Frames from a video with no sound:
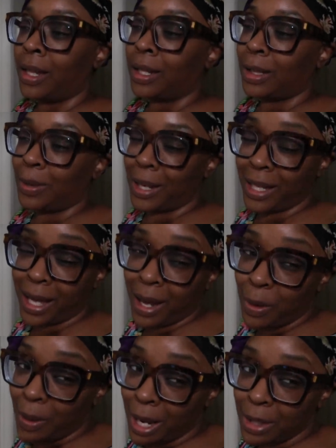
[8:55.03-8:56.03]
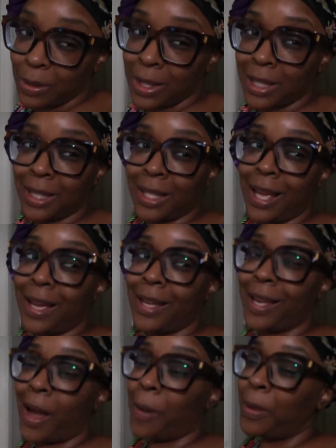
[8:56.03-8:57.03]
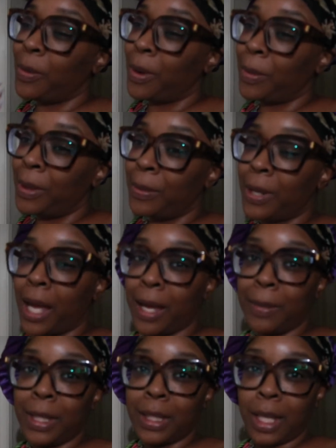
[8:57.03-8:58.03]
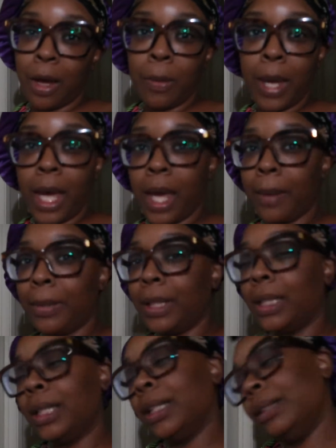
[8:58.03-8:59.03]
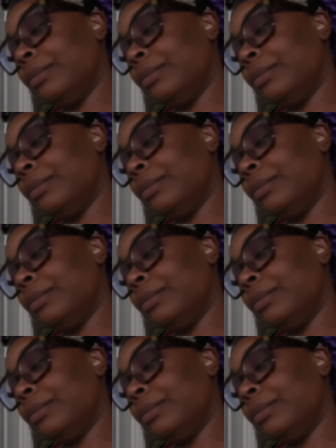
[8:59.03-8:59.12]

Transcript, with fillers: that's why you gotta watch what you say y'all be wanting people to hate me so bad but